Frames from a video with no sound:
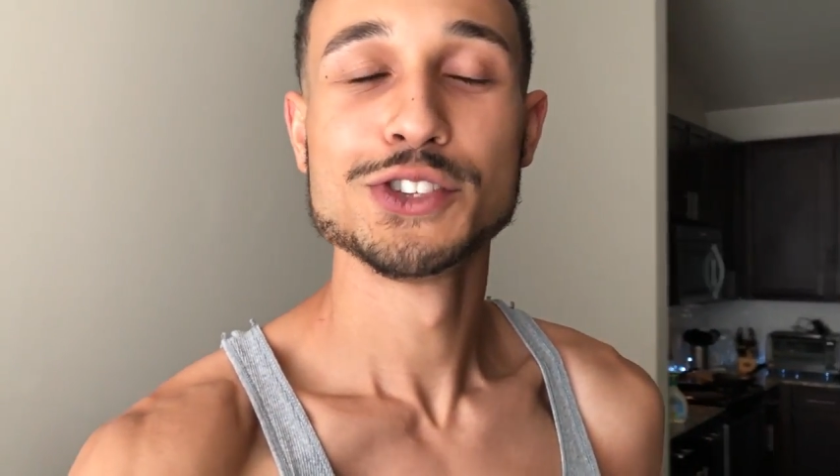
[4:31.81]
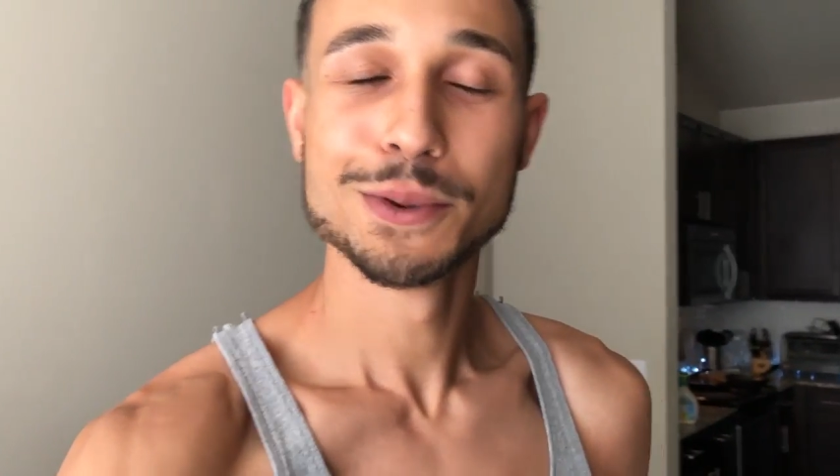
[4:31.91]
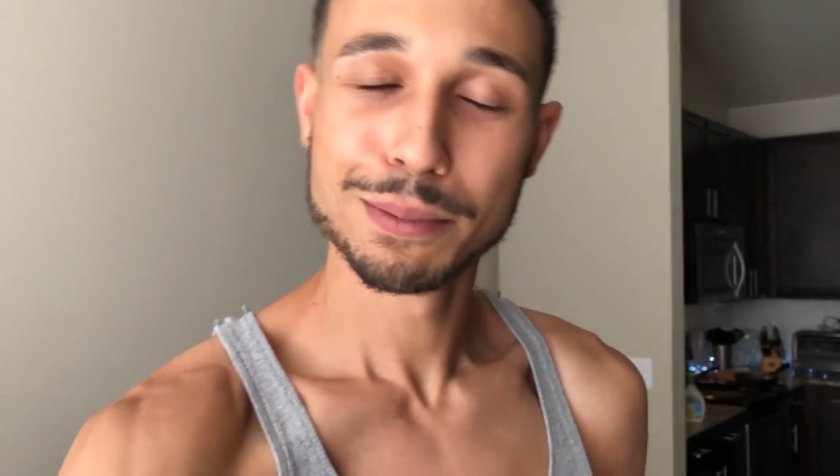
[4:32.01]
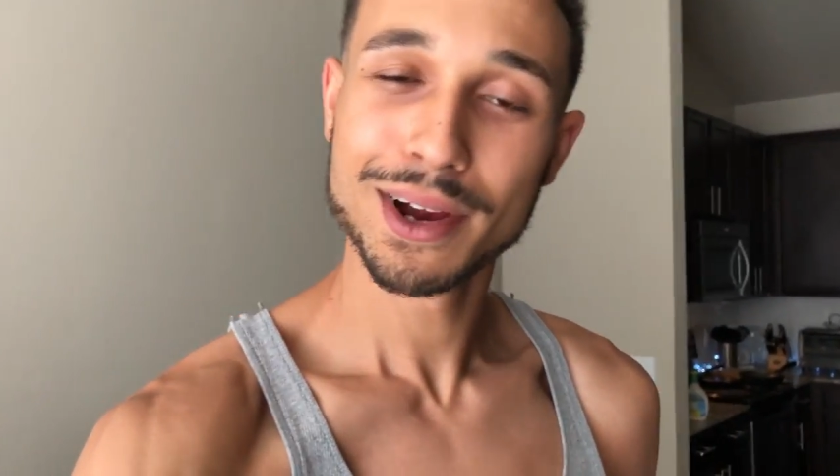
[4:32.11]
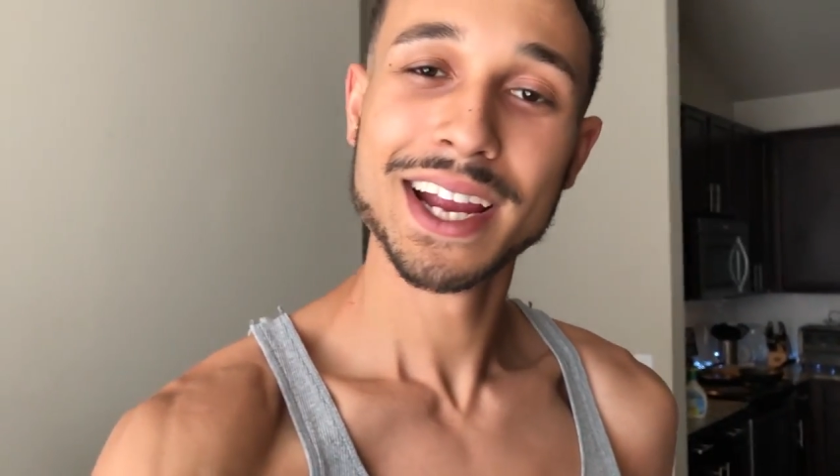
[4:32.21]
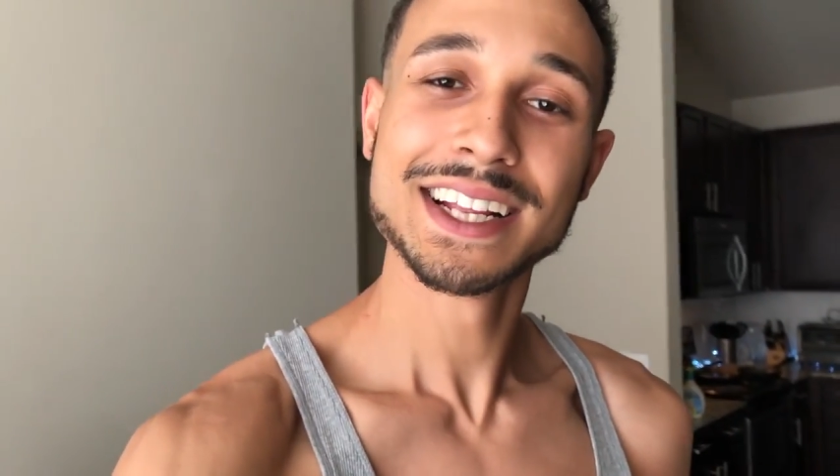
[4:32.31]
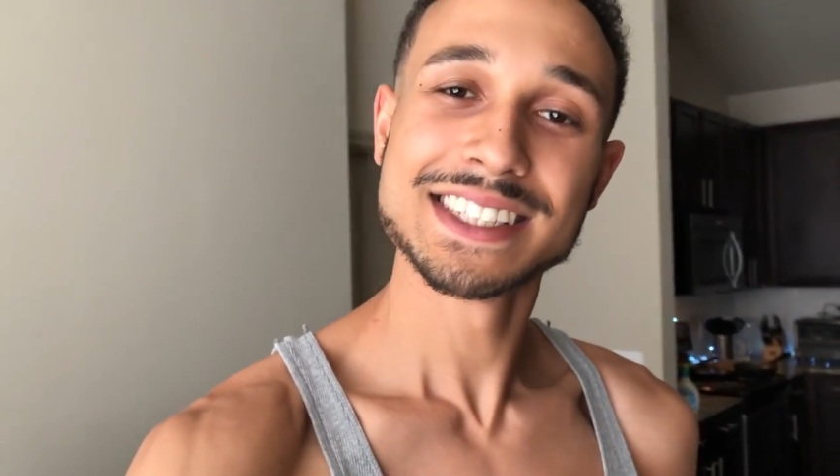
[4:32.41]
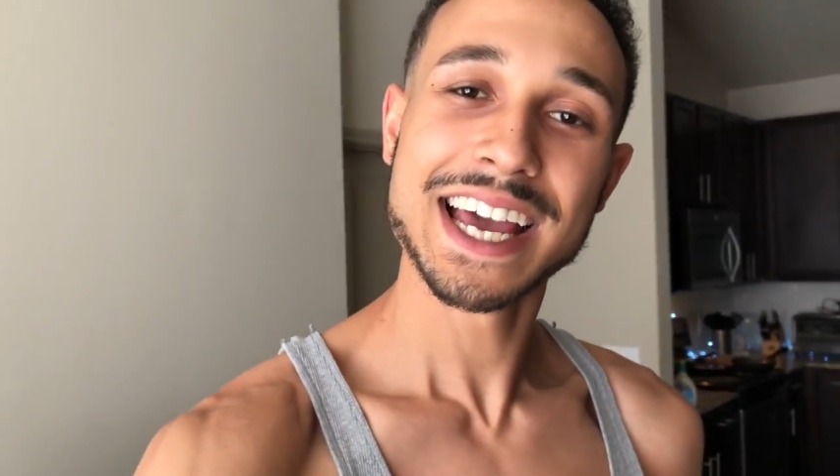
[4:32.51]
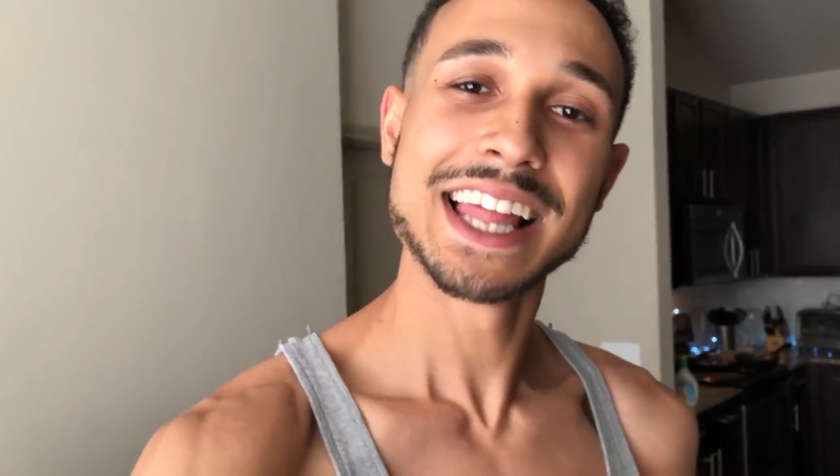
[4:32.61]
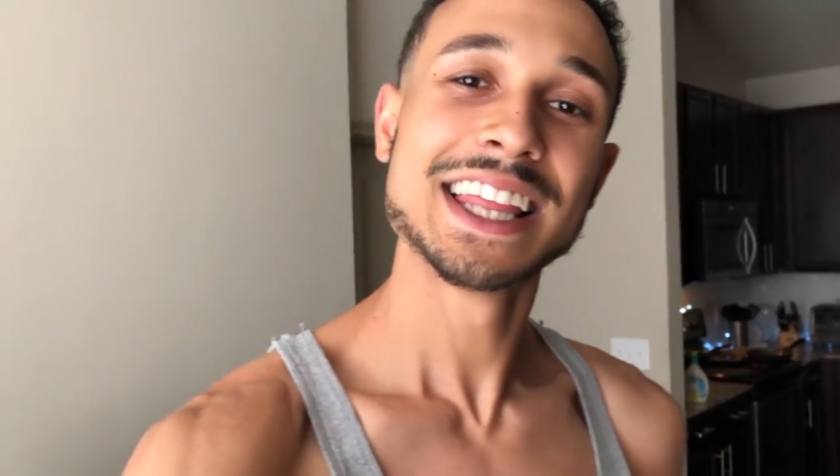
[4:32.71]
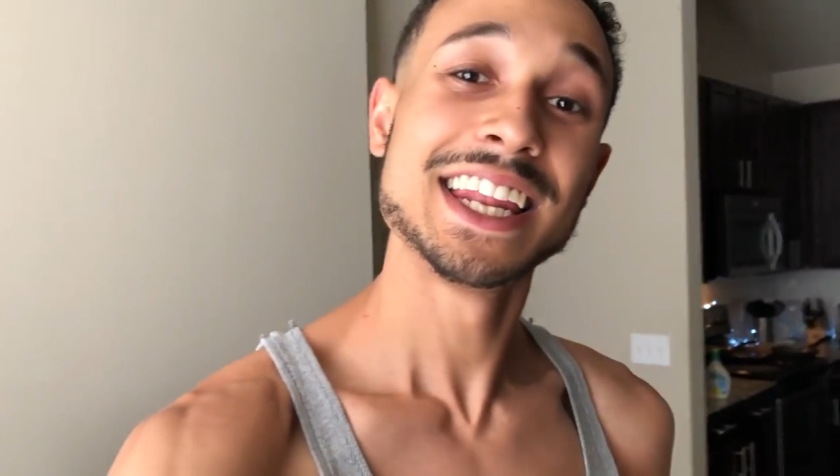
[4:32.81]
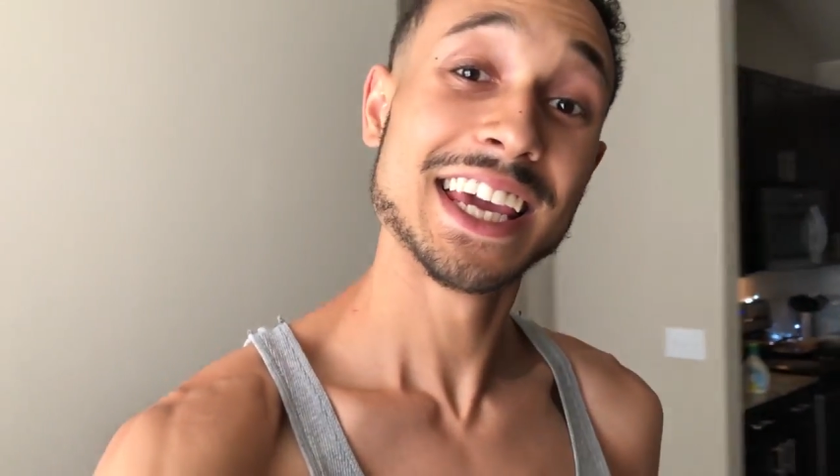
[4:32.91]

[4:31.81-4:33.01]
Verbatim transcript: to prank Tylan